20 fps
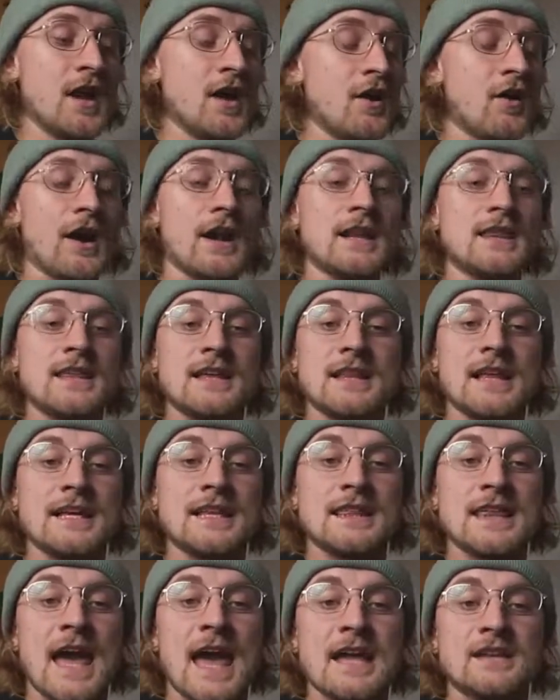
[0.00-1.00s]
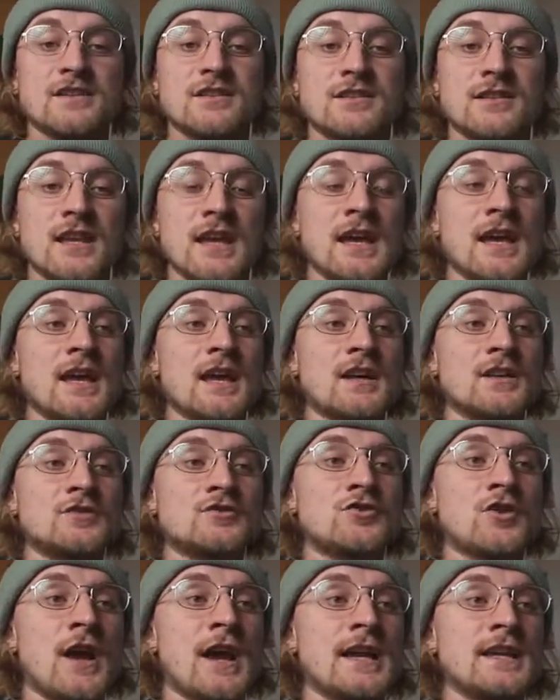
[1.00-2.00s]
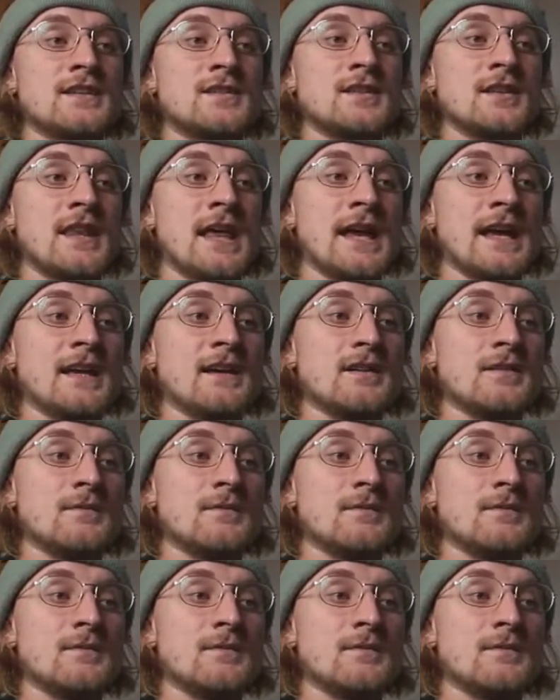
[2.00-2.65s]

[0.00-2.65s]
or anything like that. Just trying to like